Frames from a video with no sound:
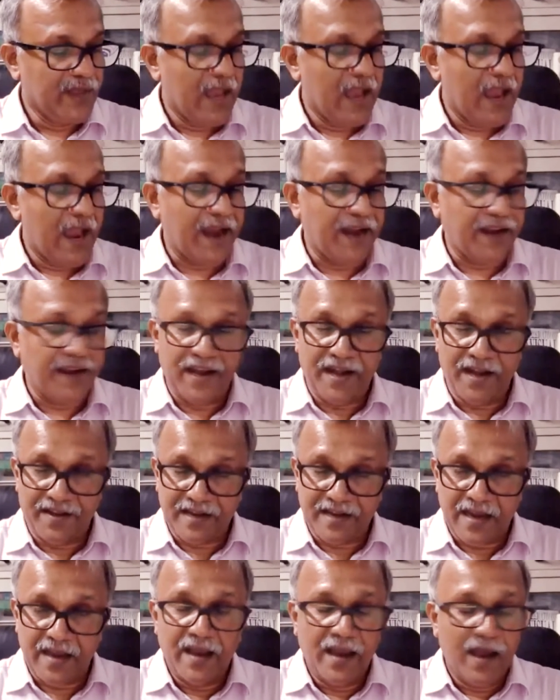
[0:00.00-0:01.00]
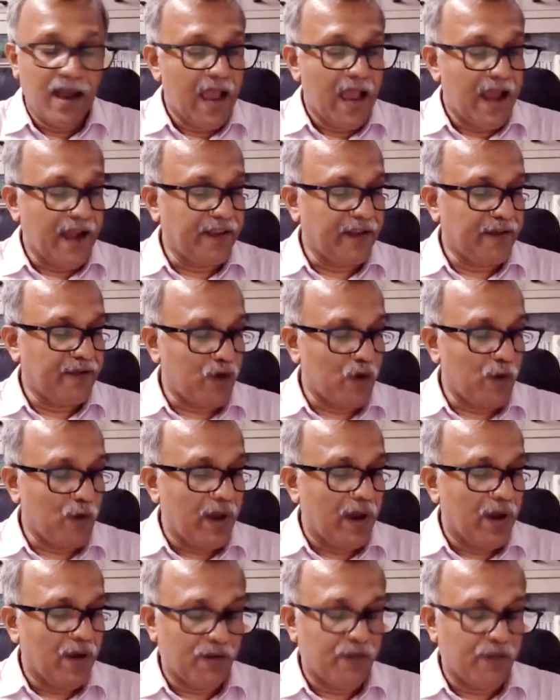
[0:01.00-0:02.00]
And another
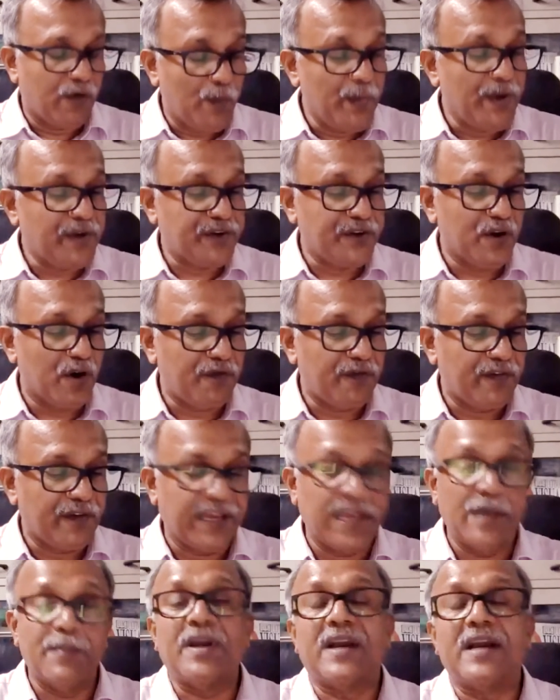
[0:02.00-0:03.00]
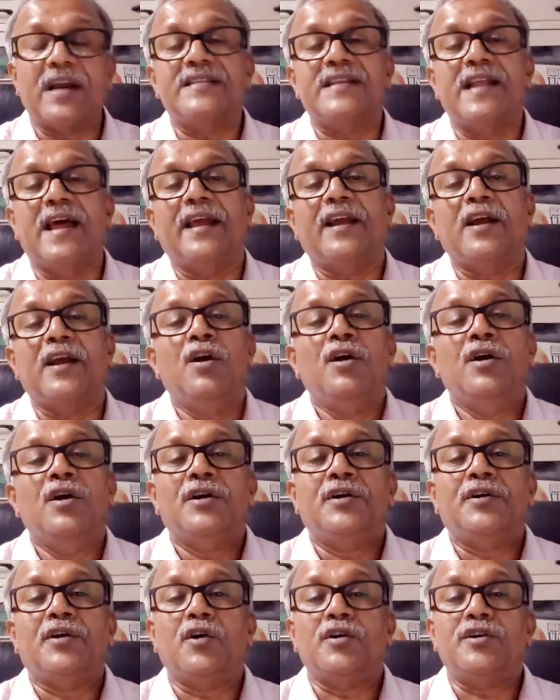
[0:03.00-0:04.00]
formation of chemicals like
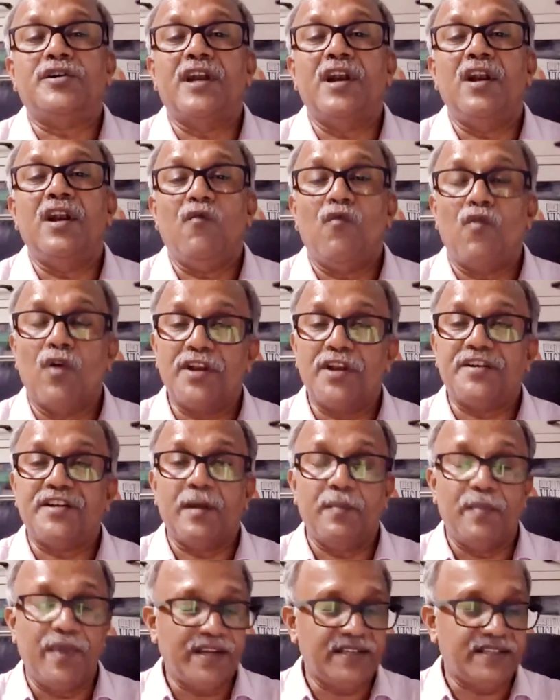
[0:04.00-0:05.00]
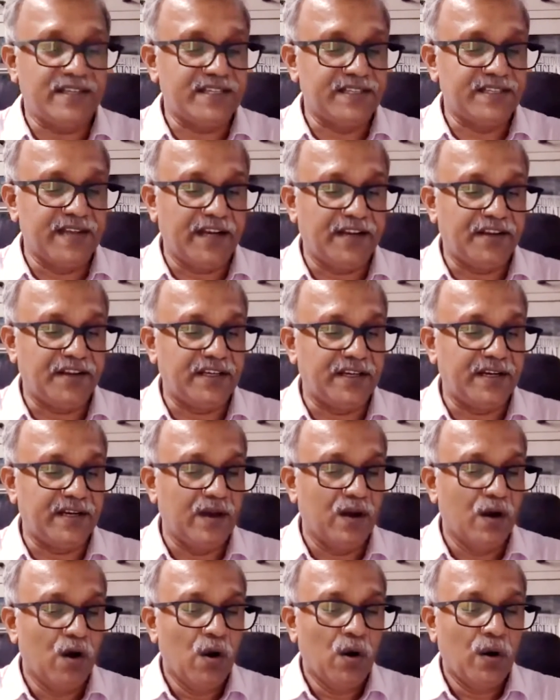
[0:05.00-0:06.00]
total volatile basis nitrogen,
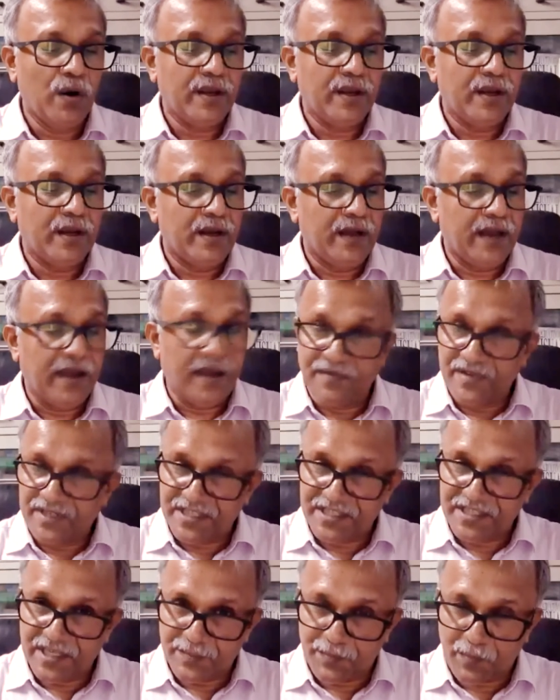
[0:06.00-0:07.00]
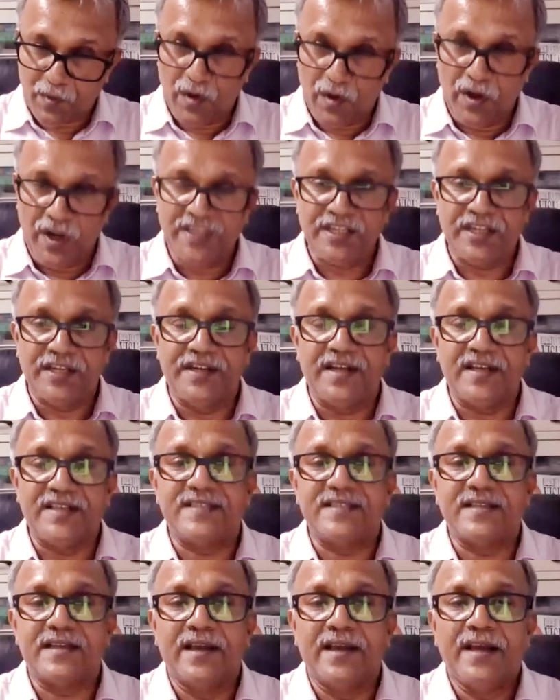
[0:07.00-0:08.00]
which is a spoilage
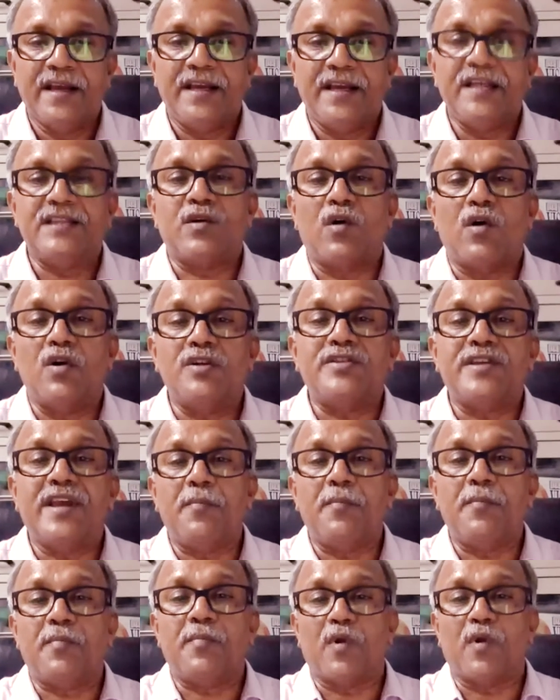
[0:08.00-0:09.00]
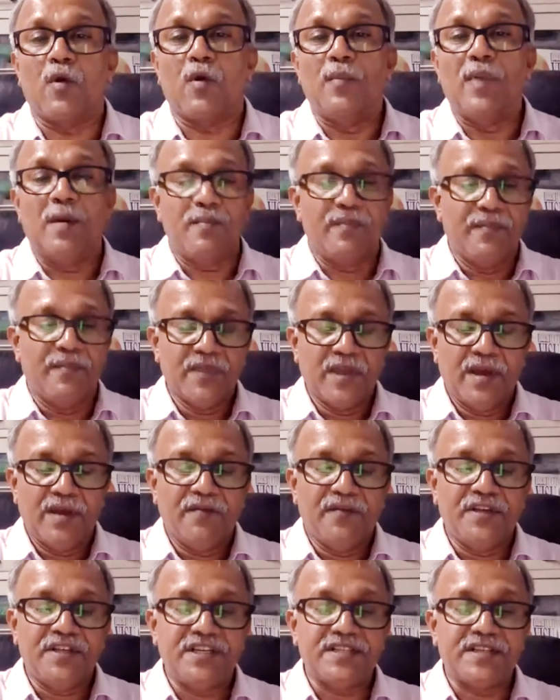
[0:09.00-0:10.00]
index, is also a problem
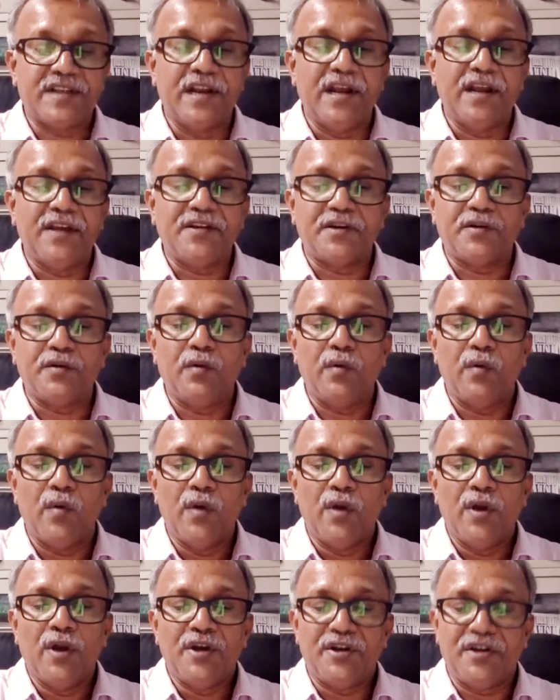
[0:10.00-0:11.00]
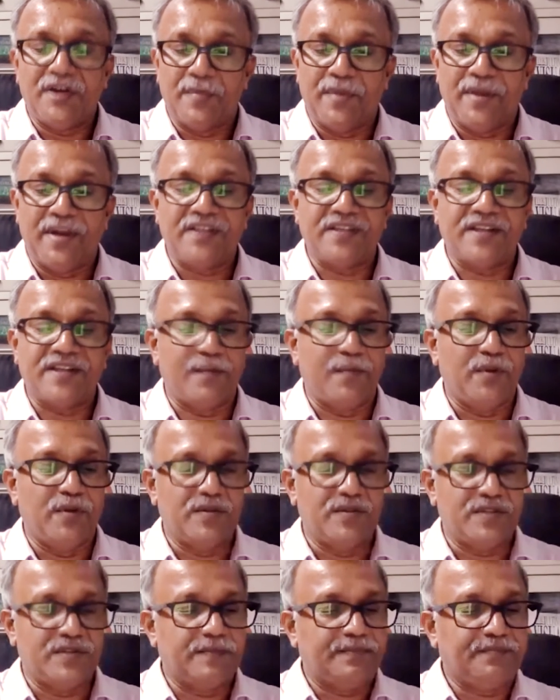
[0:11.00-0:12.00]
which is related to temperature
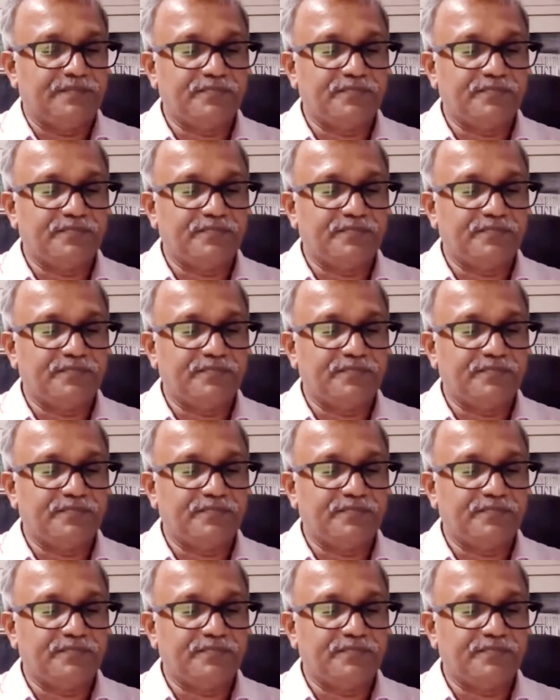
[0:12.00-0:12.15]
abuse.